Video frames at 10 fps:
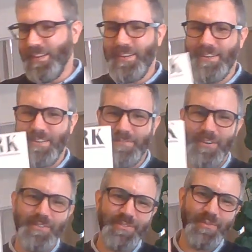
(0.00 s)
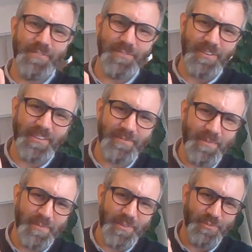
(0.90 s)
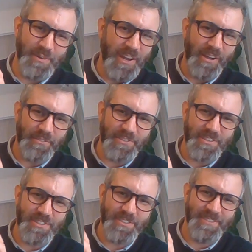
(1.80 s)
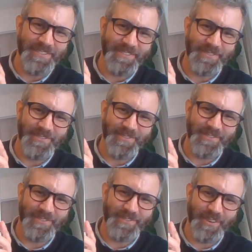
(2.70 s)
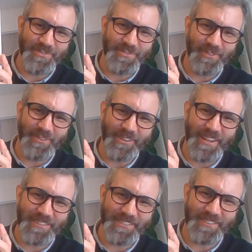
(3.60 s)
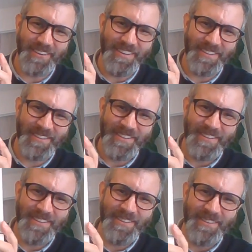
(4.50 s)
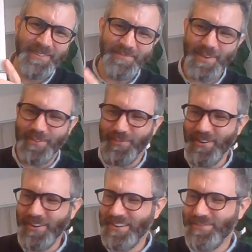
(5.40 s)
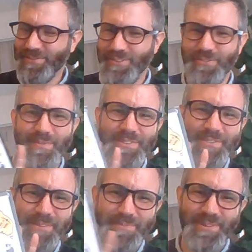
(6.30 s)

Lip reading: Yeah, I found this one for maybe $3-ish. Australian classic there. Men at Work with the OB strip.